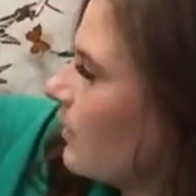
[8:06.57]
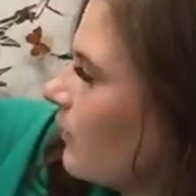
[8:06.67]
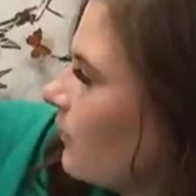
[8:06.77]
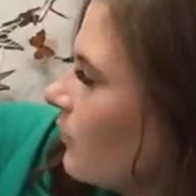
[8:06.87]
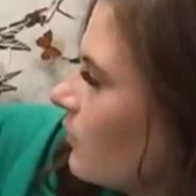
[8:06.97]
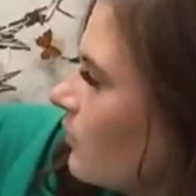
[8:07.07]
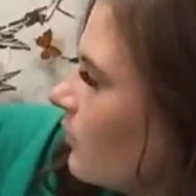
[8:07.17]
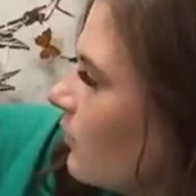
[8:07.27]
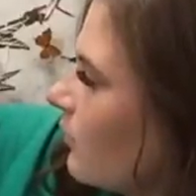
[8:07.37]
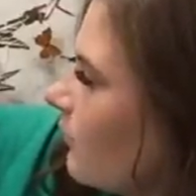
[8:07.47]
The first,
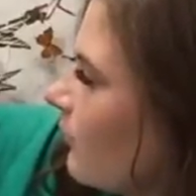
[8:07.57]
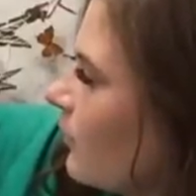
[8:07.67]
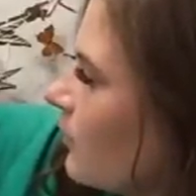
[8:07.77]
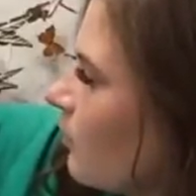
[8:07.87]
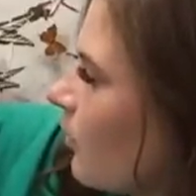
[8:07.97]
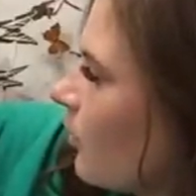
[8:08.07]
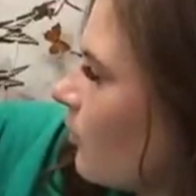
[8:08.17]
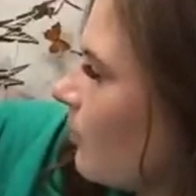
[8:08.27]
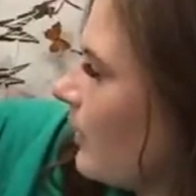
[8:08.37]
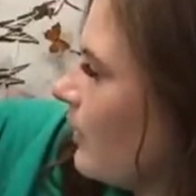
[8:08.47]
the first
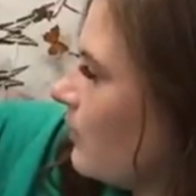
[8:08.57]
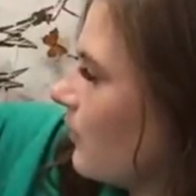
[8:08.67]
worker bees